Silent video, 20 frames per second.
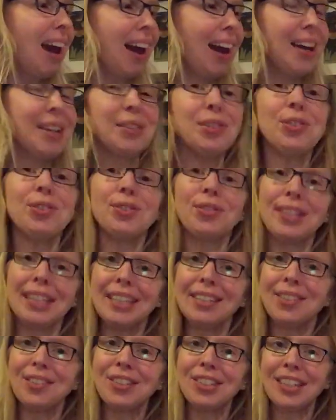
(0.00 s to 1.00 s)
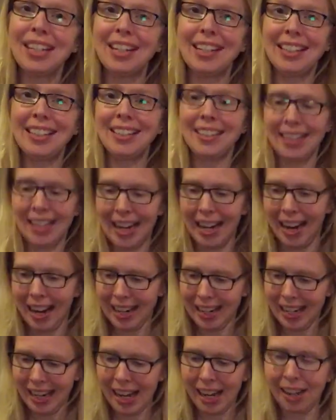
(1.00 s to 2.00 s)
Uh, so these are settings that
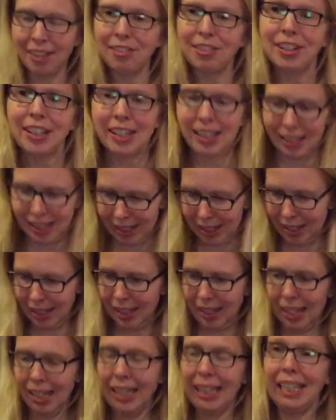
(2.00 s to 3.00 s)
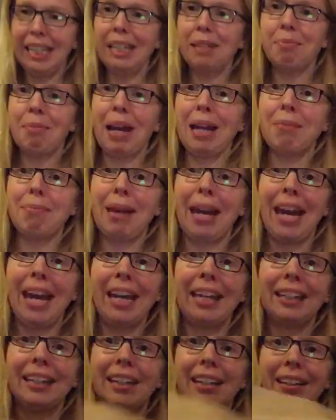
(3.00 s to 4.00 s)
I have in my
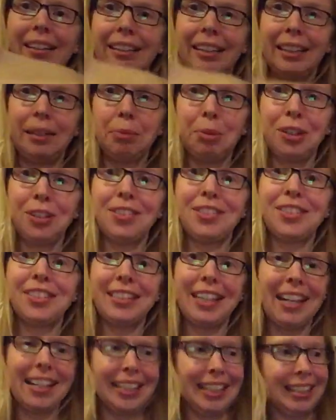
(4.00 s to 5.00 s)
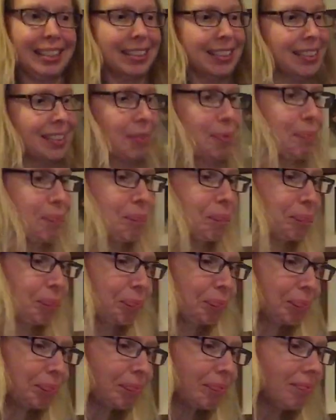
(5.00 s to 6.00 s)
bag labeled settings
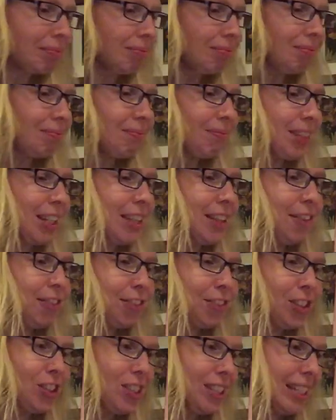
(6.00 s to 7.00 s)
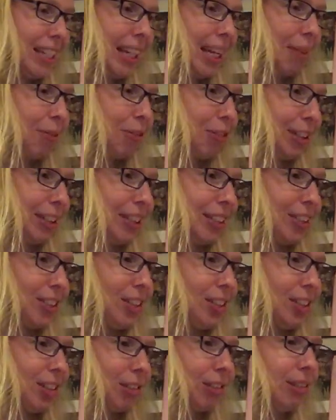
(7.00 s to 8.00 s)
the first thing I'm going to
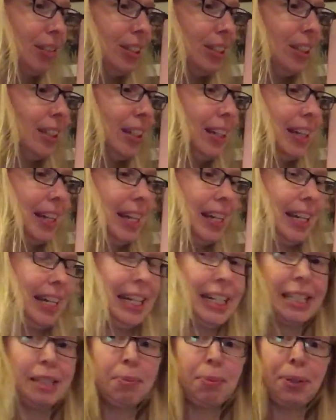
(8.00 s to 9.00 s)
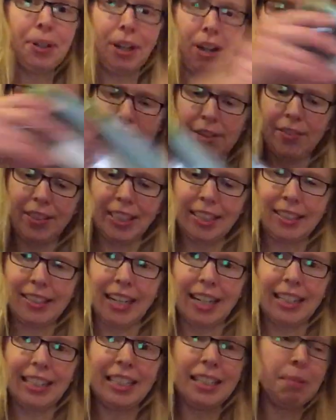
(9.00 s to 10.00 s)
do is put all of these
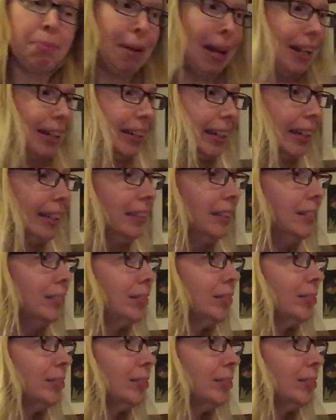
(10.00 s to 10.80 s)
settings back in